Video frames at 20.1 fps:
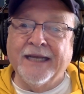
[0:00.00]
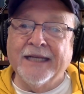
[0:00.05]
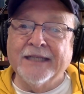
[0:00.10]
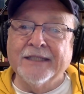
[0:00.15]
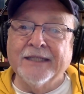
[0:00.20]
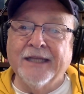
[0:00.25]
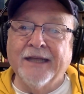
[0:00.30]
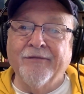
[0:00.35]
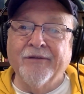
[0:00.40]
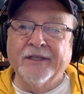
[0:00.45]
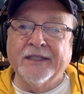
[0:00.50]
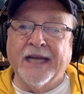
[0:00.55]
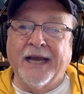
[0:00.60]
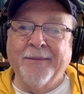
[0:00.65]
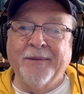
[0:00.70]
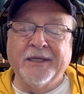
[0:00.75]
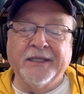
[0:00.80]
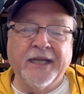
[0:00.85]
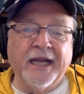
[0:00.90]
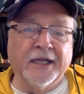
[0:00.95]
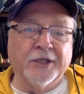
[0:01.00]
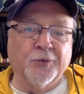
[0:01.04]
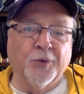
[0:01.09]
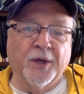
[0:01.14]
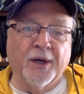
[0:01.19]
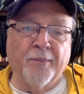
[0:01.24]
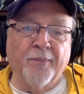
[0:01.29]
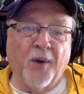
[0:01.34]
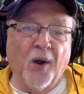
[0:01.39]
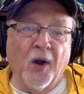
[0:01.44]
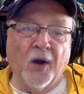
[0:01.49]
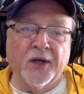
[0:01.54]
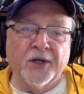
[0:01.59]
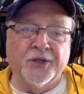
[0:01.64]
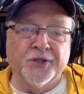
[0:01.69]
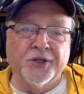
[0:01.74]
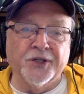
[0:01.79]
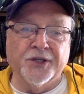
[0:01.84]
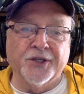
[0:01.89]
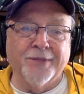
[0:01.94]
Tesla, every time he takes one apart,
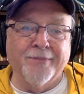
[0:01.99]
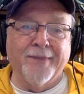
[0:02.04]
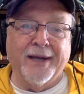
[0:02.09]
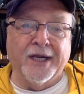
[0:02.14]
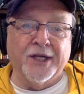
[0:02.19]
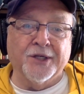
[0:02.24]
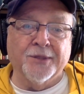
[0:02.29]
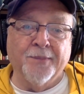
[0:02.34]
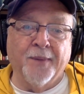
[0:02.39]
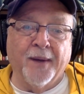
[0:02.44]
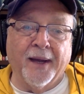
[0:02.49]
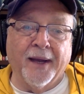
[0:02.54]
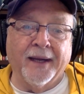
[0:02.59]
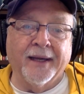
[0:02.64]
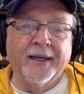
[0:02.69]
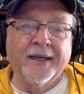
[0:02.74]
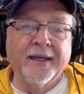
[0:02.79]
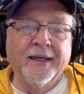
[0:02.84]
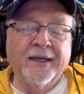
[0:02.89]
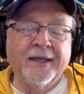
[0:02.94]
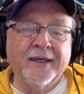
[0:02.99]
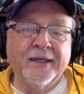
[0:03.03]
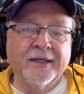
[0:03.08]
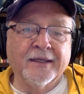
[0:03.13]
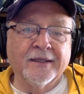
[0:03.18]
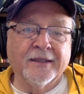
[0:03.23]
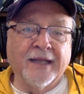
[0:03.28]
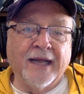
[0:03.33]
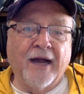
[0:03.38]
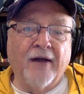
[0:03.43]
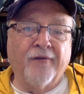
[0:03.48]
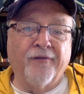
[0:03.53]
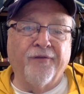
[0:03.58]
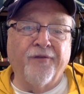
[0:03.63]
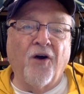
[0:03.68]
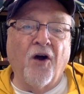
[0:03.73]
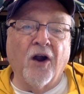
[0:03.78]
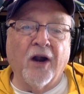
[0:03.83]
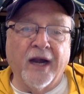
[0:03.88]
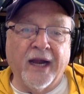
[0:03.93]
he's just amazed by how
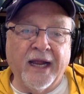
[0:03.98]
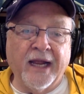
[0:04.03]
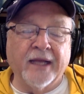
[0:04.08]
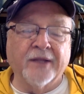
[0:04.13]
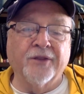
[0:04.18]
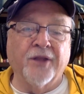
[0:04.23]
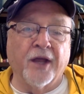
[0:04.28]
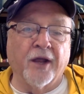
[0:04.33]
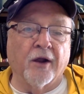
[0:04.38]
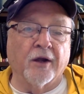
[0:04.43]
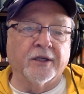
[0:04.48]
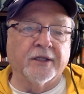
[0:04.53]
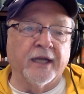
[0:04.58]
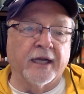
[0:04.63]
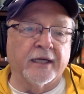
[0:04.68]
far ahead they are